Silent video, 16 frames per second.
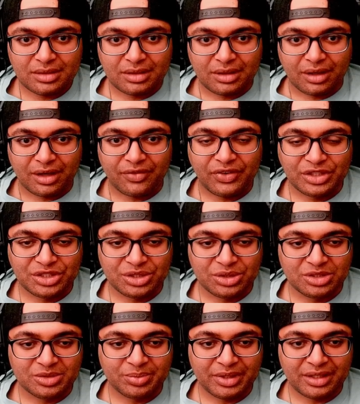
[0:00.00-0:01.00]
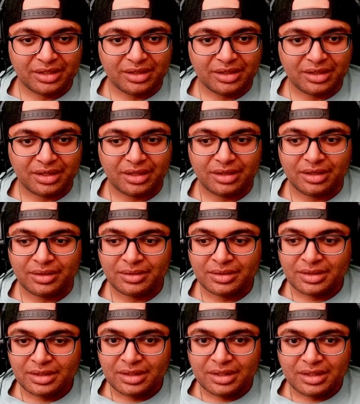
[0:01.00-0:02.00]
Oh, if he shoots me, okay, no.
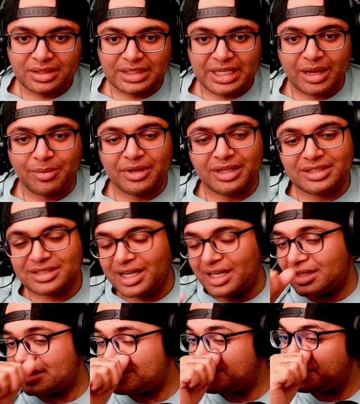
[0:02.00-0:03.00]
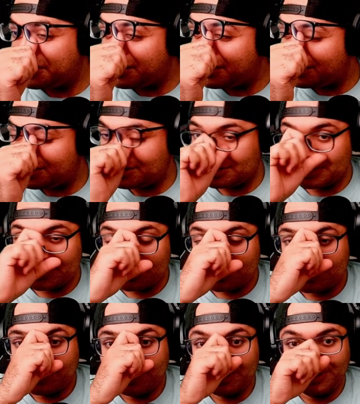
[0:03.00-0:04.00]
Damn it, he's got the cigarettes.
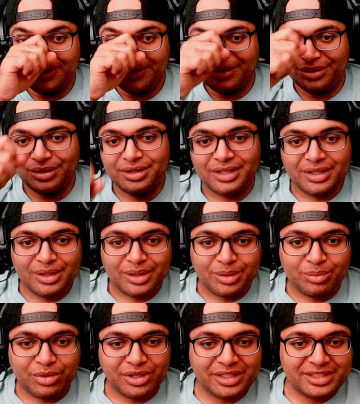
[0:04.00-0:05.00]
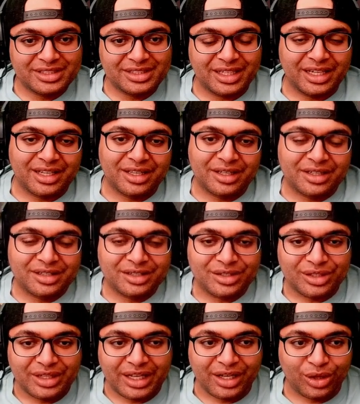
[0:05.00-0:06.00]
Bro, this is like a
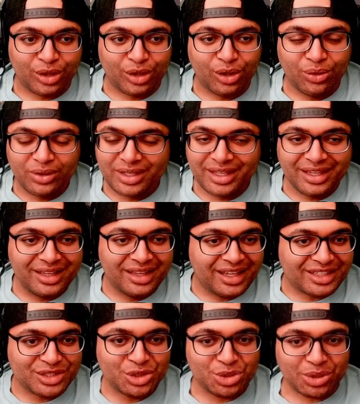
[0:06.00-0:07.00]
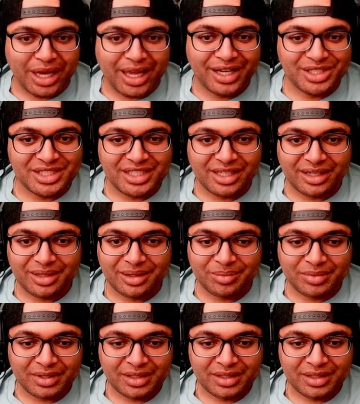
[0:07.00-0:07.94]
like a low key like strategy game.